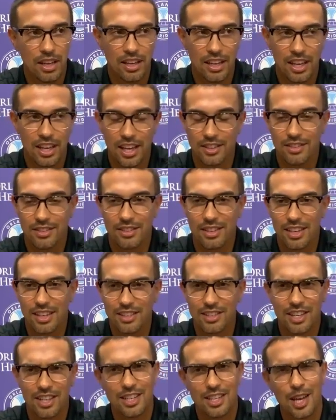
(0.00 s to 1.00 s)
I guess,
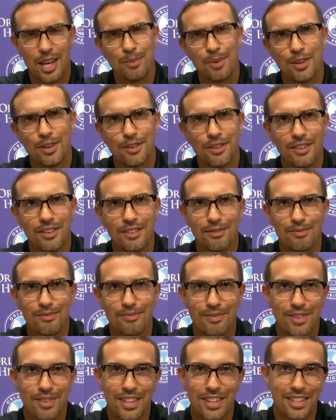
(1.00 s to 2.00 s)
is it a debut?
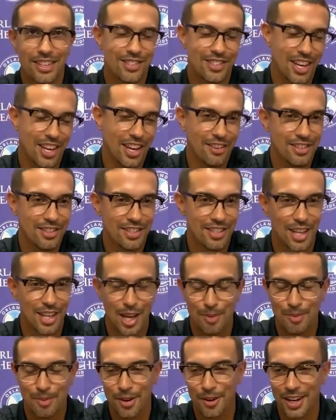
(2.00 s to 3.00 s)
This year it's a
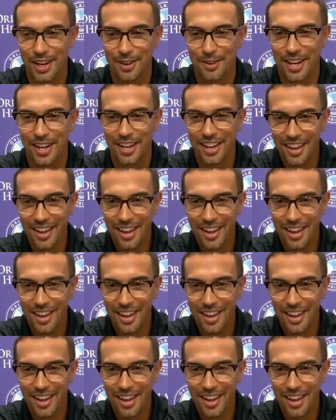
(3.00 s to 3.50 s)
debut anyway.